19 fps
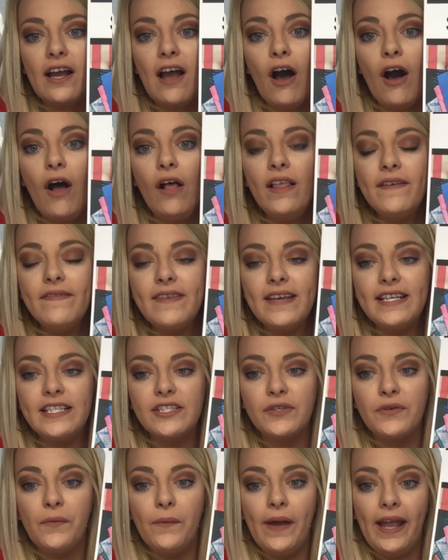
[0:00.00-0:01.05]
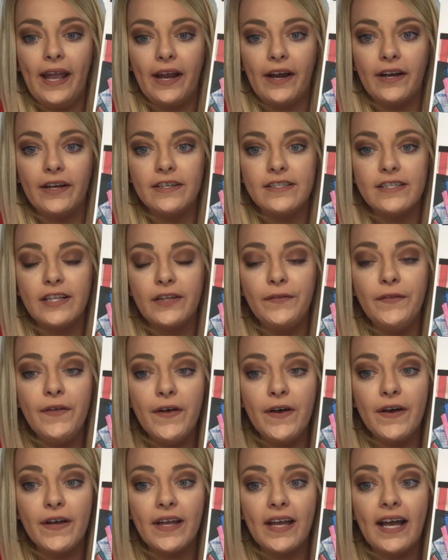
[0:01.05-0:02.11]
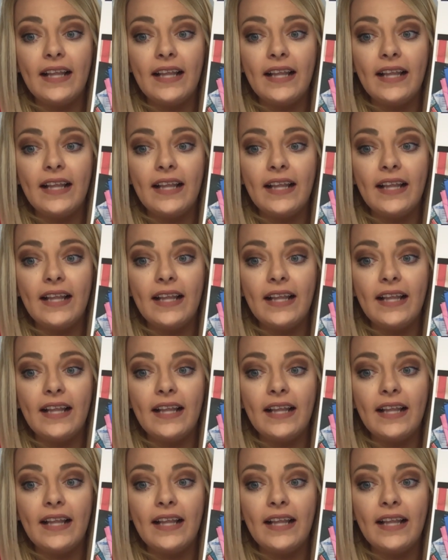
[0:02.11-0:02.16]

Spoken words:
all of these squares look